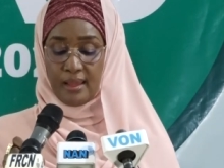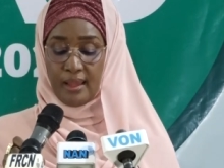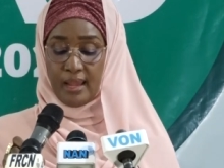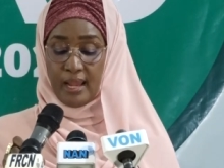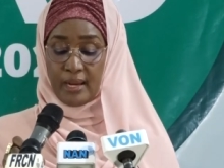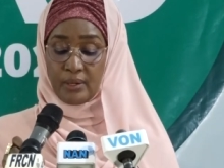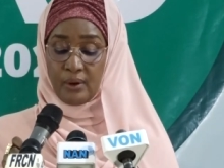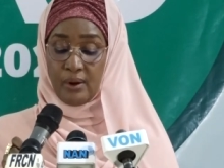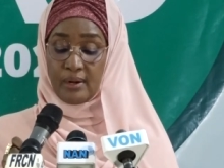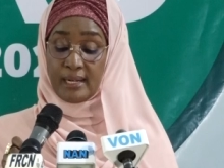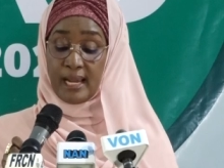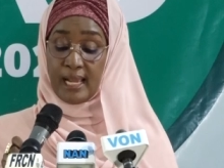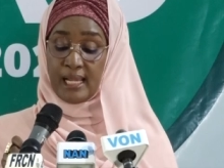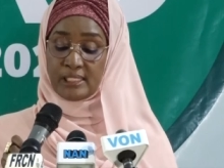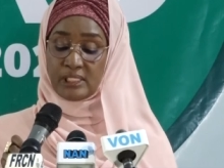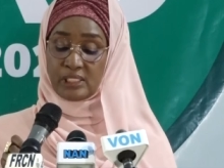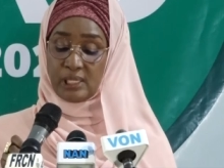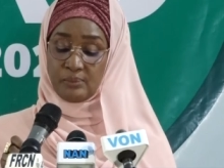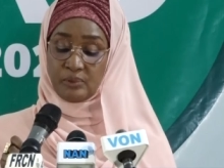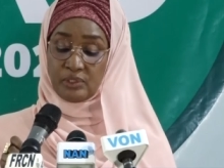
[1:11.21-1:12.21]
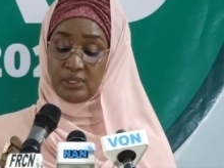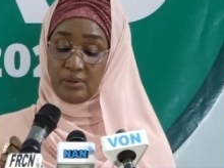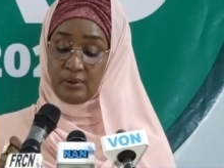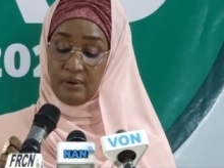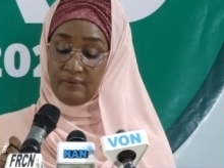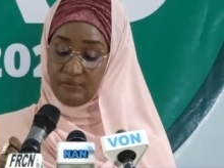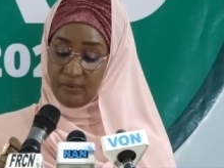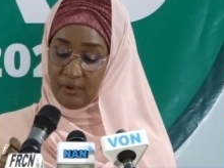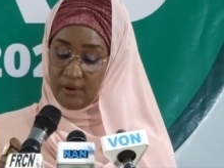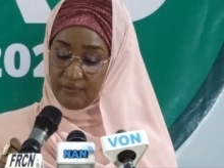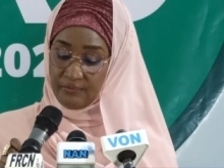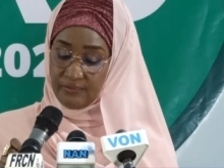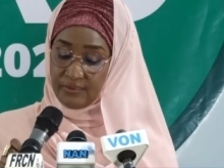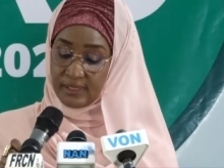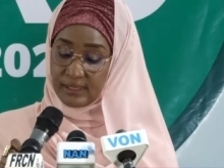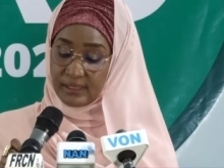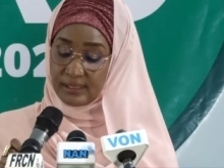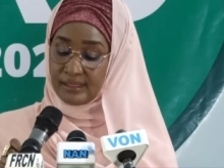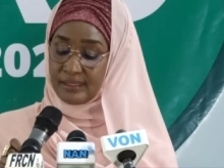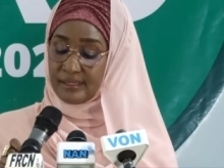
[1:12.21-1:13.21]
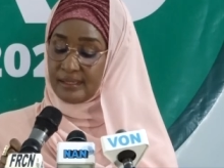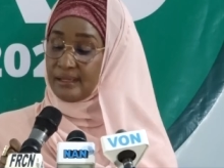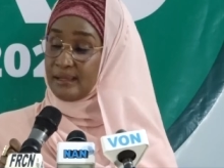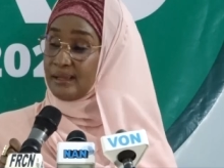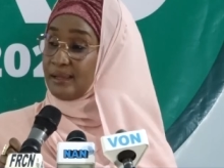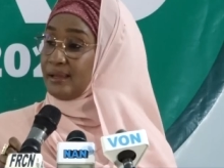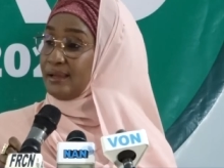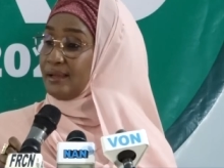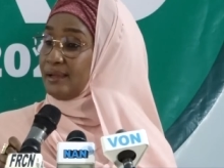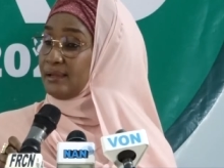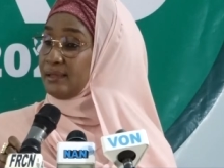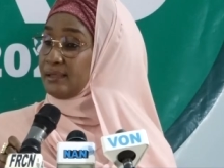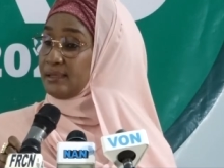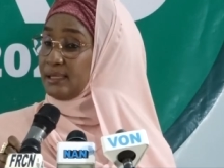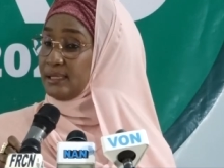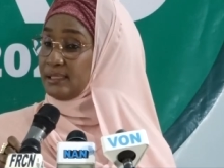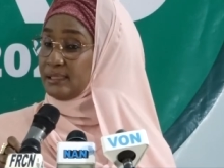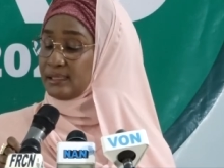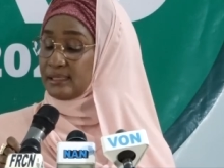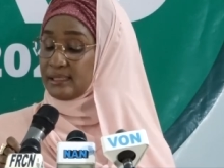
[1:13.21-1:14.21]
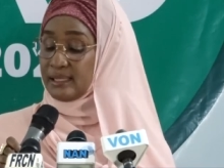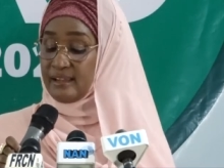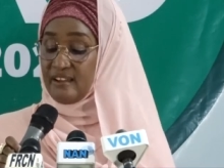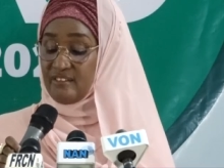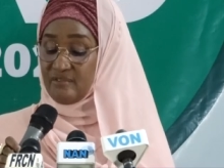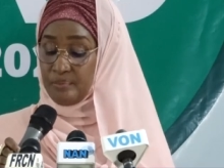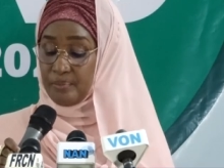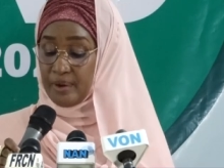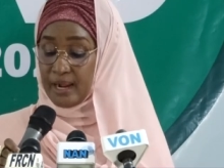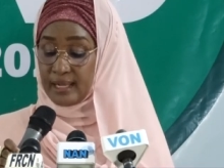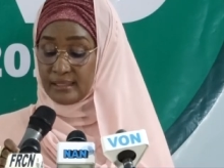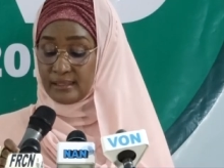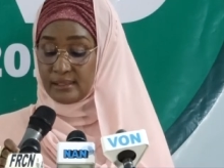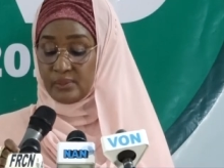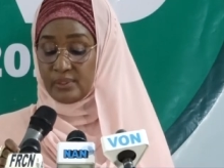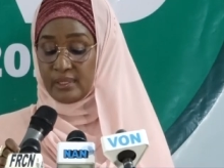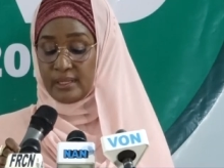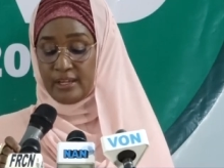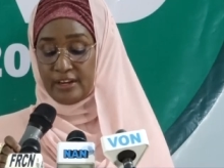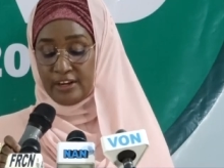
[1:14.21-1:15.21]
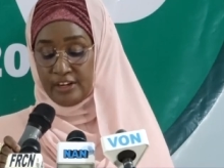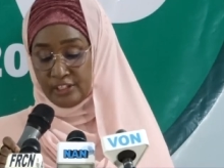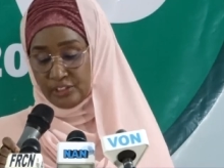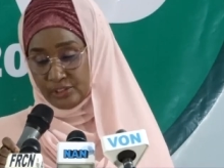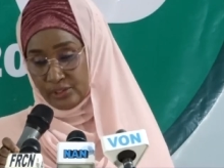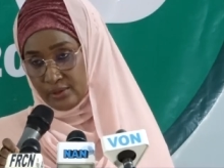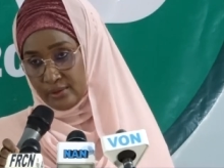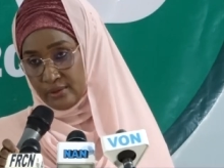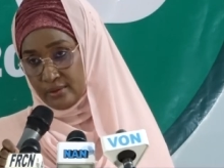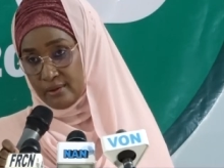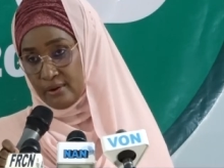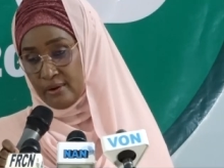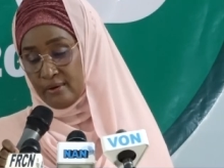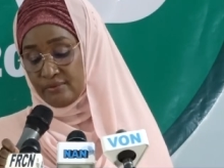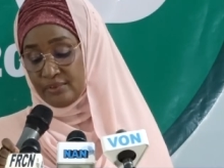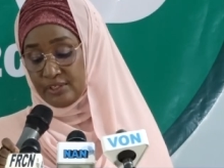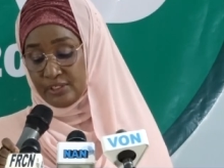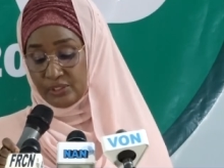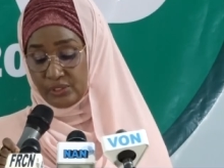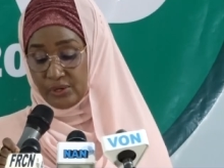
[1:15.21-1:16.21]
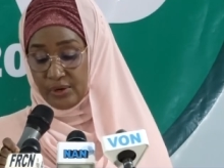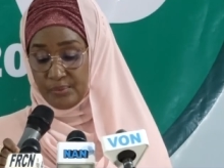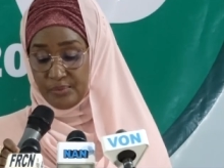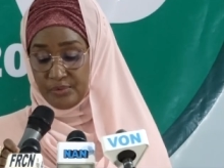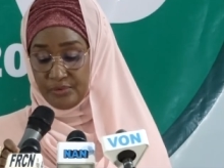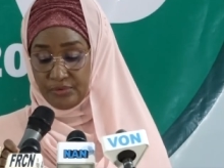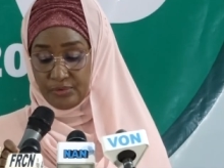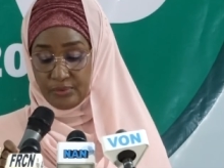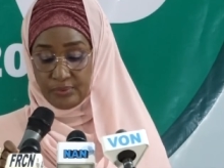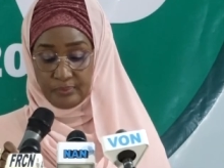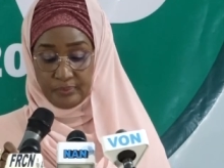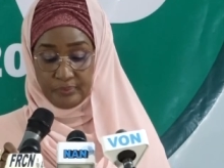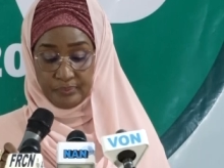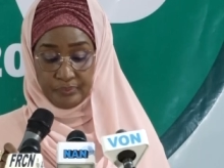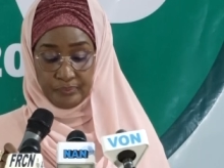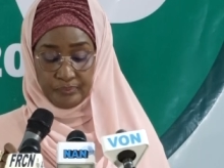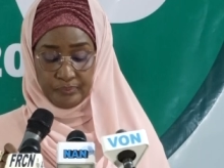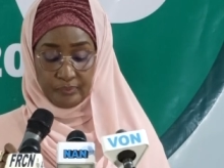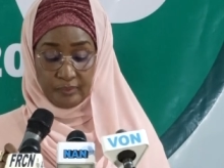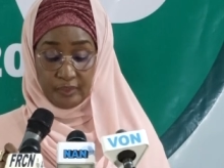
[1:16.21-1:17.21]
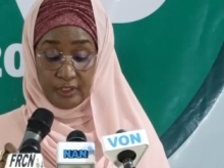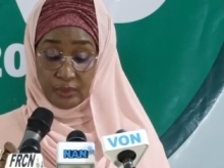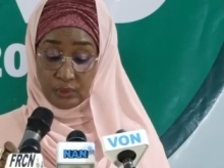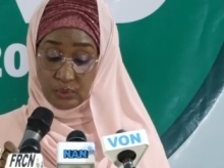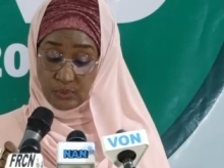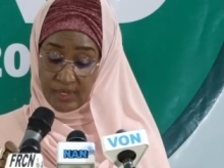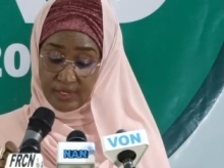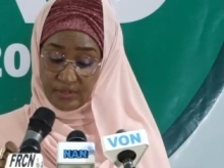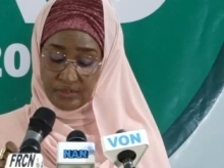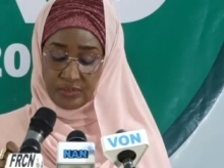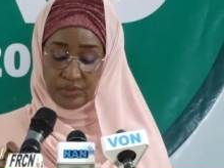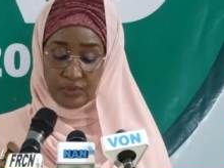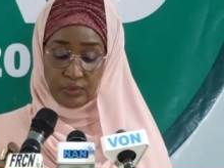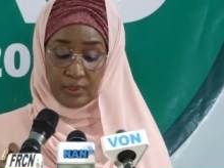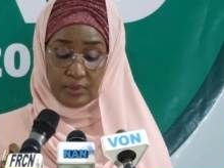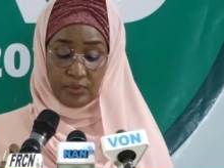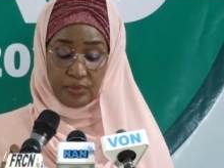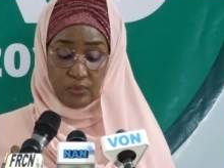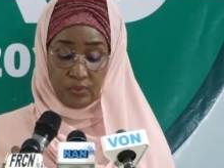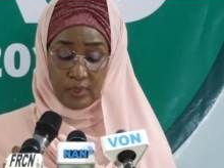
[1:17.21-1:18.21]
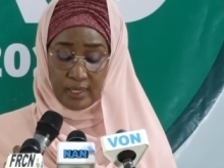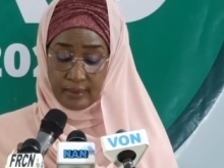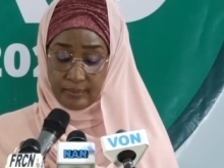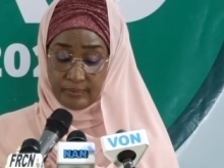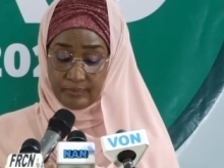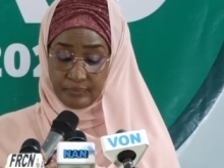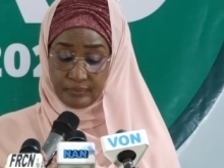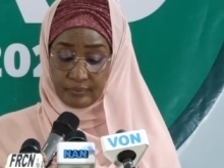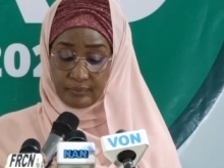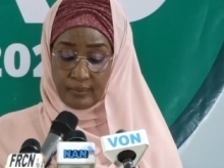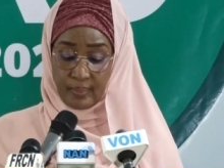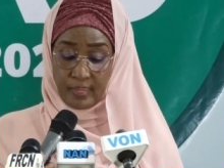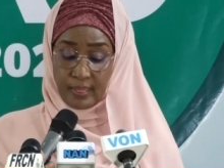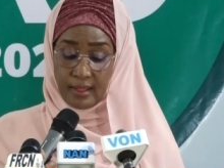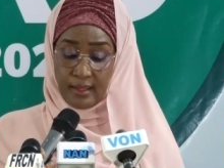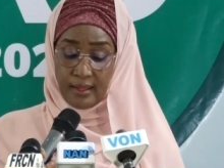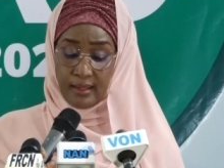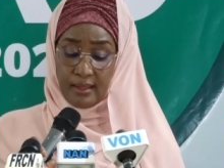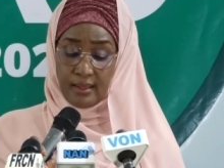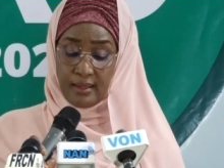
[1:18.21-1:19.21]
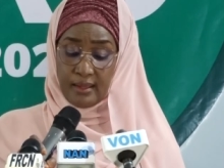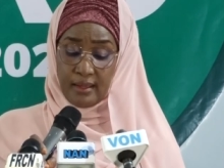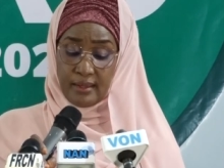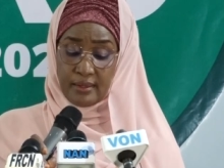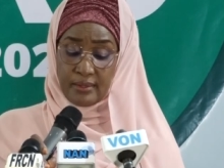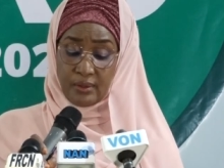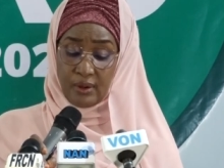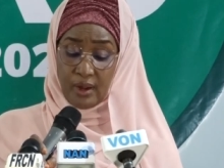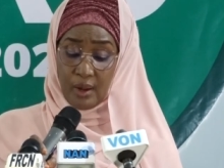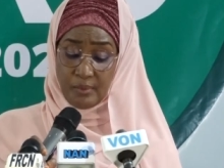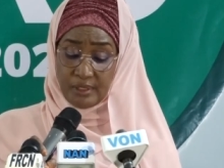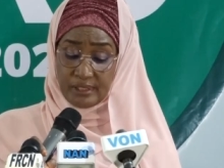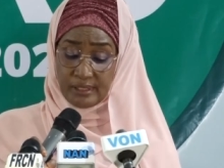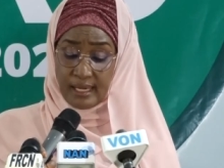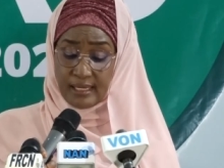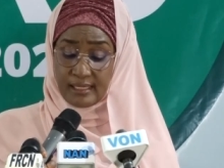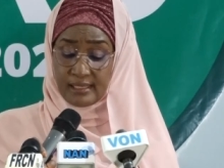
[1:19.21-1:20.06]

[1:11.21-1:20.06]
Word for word: and on assumption of office, this gave birth to the creation of this commission in 2021. The commission